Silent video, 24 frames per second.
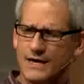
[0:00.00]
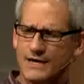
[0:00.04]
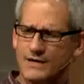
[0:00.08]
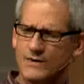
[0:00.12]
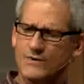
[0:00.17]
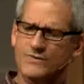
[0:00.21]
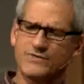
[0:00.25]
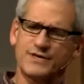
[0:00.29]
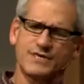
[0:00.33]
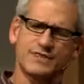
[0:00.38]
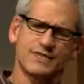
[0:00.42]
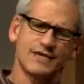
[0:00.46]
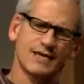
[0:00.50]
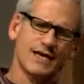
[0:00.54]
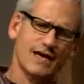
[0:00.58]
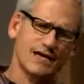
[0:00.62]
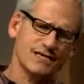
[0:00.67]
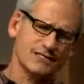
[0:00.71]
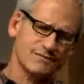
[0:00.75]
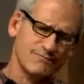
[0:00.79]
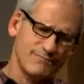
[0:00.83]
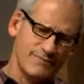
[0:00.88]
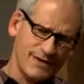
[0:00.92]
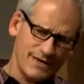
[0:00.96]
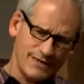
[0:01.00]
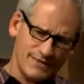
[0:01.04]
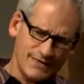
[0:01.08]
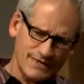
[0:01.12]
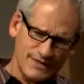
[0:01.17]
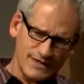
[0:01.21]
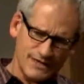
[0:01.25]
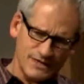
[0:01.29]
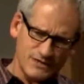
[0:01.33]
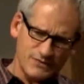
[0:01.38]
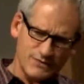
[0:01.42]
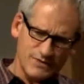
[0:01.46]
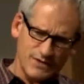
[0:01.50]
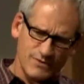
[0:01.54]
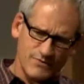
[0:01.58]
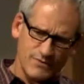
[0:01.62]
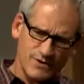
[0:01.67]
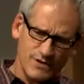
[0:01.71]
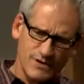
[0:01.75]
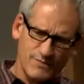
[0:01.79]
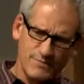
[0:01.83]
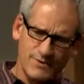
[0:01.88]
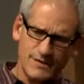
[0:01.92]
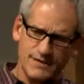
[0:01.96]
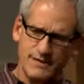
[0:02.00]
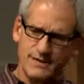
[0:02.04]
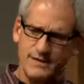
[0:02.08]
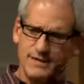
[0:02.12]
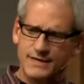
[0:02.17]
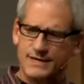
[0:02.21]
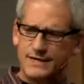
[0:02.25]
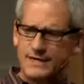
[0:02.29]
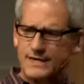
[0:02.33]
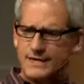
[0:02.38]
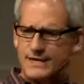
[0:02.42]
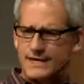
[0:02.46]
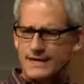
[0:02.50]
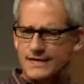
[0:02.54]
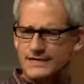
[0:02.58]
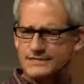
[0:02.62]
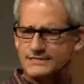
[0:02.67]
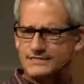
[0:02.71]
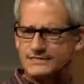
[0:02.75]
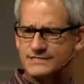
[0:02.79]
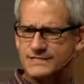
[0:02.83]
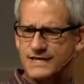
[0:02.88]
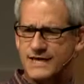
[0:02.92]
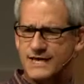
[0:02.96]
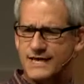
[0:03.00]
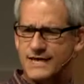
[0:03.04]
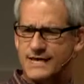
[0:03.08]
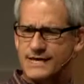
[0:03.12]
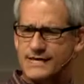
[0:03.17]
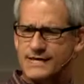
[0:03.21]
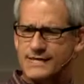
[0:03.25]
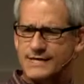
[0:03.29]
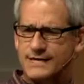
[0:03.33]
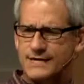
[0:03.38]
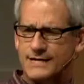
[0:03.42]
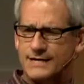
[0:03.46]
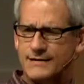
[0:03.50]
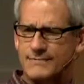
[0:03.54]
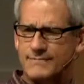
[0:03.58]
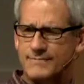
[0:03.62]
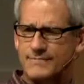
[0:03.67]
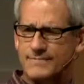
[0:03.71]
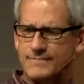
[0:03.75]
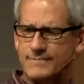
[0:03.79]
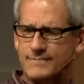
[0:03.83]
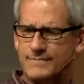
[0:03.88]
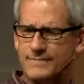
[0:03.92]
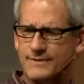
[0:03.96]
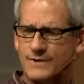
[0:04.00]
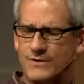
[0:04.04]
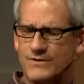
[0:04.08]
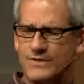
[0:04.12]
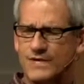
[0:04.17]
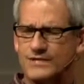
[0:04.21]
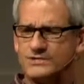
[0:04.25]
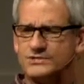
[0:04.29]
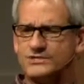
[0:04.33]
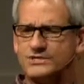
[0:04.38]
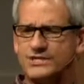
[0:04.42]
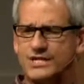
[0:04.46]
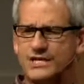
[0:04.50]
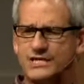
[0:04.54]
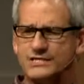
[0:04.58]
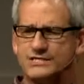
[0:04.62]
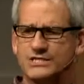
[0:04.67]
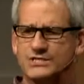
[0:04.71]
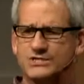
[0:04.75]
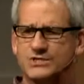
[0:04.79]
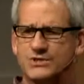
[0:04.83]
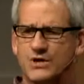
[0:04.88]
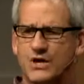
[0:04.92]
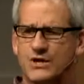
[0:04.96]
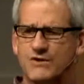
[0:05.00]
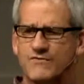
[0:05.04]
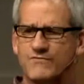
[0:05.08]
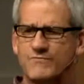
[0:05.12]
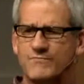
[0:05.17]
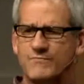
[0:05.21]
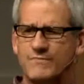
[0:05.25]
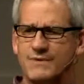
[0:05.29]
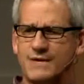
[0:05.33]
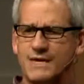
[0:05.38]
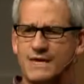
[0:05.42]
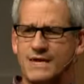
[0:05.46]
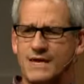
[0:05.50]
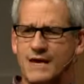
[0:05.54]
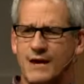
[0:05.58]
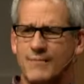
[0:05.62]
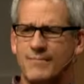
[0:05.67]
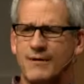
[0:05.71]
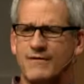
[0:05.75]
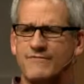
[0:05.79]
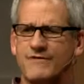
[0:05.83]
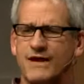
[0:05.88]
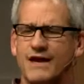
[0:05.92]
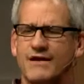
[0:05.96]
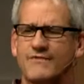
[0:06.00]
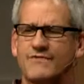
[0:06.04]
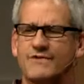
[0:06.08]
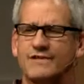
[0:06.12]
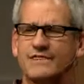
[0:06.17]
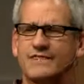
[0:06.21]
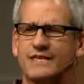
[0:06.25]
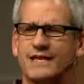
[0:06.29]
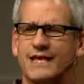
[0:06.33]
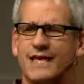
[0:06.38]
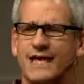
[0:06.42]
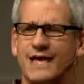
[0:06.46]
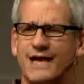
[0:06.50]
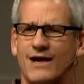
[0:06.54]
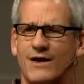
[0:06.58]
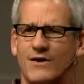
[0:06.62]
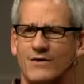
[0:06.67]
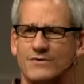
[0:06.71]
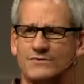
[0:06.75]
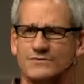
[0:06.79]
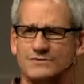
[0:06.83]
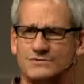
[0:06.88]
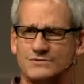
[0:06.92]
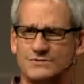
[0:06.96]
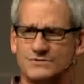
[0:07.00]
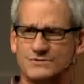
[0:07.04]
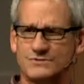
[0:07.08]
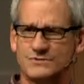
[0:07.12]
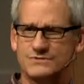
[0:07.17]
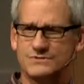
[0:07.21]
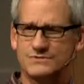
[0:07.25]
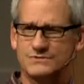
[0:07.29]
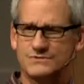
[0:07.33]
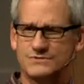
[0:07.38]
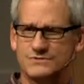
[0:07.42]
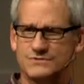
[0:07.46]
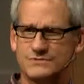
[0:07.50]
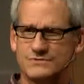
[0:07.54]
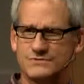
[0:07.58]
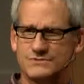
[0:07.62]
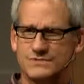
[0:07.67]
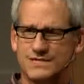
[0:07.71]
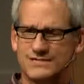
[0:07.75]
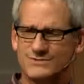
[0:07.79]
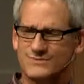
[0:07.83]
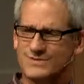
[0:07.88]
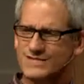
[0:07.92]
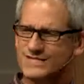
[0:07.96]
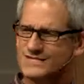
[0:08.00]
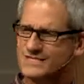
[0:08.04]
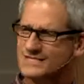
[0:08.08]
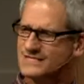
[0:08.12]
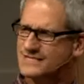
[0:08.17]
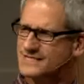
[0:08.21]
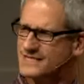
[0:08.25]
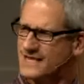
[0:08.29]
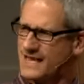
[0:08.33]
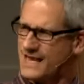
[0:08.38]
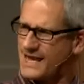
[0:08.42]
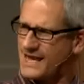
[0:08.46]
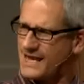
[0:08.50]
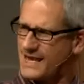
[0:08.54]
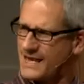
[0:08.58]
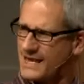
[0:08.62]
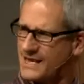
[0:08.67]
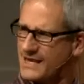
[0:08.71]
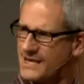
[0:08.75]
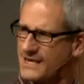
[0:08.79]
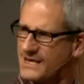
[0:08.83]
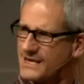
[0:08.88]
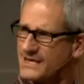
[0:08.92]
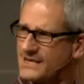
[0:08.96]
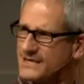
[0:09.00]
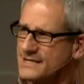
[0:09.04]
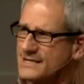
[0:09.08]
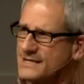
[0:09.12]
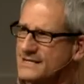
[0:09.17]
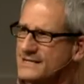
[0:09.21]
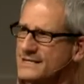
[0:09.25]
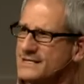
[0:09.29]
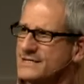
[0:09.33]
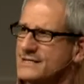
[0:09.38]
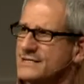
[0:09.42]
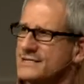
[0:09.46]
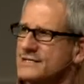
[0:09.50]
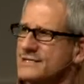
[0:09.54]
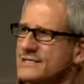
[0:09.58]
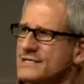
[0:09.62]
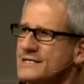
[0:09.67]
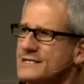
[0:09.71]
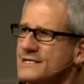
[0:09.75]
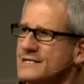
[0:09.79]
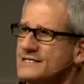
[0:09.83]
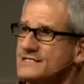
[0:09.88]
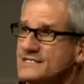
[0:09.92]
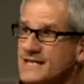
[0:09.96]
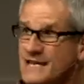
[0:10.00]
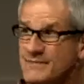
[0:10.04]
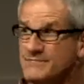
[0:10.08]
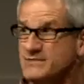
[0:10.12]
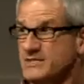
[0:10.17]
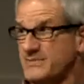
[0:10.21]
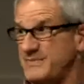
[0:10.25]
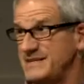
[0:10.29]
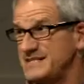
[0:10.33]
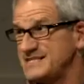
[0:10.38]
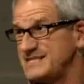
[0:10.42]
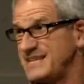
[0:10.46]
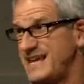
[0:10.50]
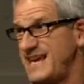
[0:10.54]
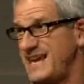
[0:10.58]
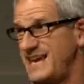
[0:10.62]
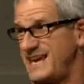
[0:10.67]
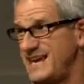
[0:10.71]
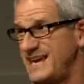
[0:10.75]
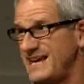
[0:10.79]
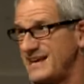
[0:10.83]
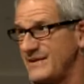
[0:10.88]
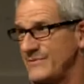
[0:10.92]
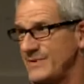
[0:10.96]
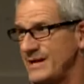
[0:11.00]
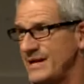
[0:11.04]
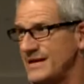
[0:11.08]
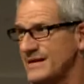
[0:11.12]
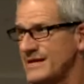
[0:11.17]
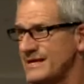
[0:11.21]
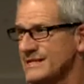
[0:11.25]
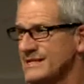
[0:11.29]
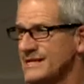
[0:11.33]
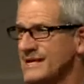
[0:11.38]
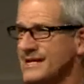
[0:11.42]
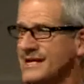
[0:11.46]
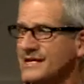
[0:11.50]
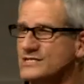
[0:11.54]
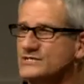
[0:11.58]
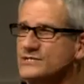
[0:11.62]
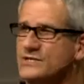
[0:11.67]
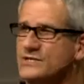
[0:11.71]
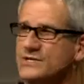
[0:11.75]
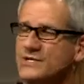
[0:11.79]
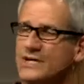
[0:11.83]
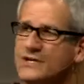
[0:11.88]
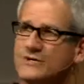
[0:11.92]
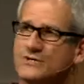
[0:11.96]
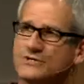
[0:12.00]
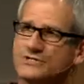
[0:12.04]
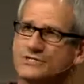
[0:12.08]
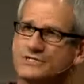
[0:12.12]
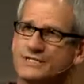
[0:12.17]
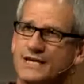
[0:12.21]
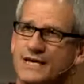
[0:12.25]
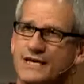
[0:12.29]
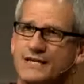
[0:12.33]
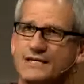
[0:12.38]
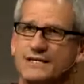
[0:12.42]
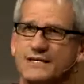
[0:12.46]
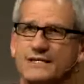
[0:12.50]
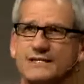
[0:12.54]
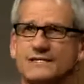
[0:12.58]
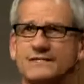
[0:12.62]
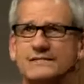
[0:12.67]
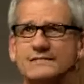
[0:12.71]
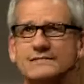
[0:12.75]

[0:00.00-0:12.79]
I don't think the guys meant this when they wrote it, but it's saying, um, you know, that Jesus thought of me above everything else. That's what it's saying. It seems to be saying, anyway, I, I guess you could understand it